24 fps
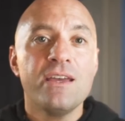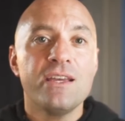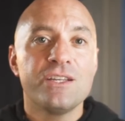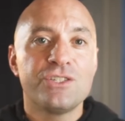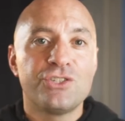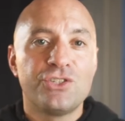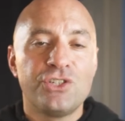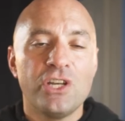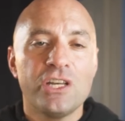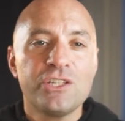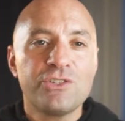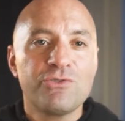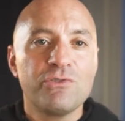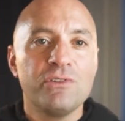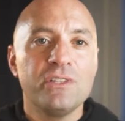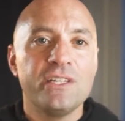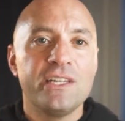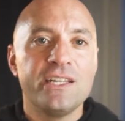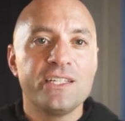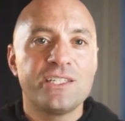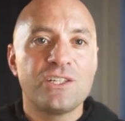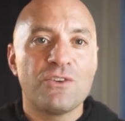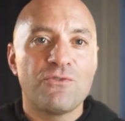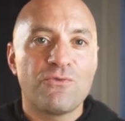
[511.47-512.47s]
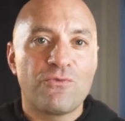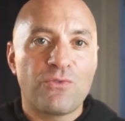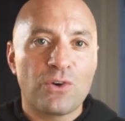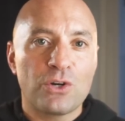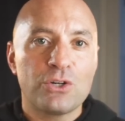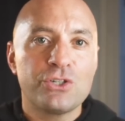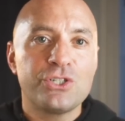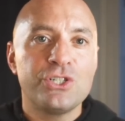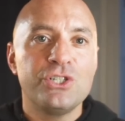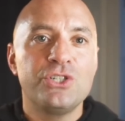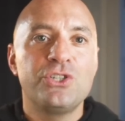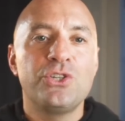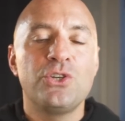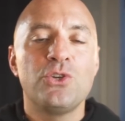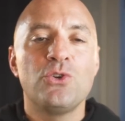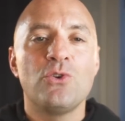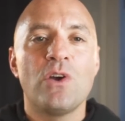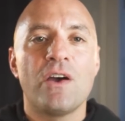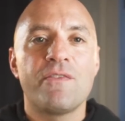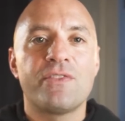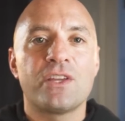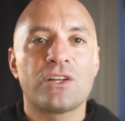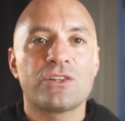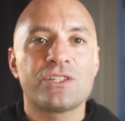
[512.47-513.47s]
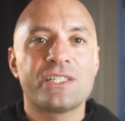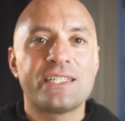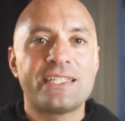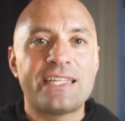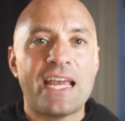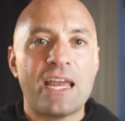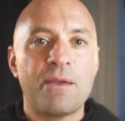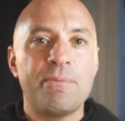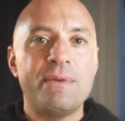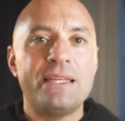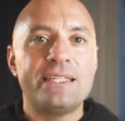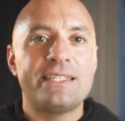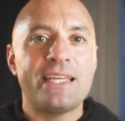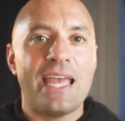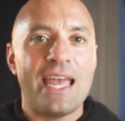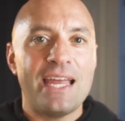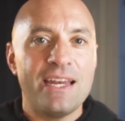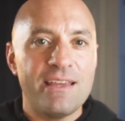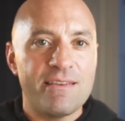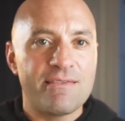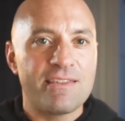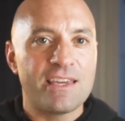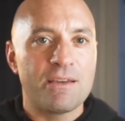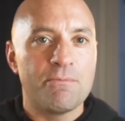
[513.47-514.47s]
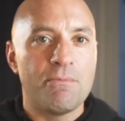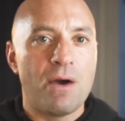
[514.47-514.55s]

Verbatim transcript: has just released version 2 of their Segment Anything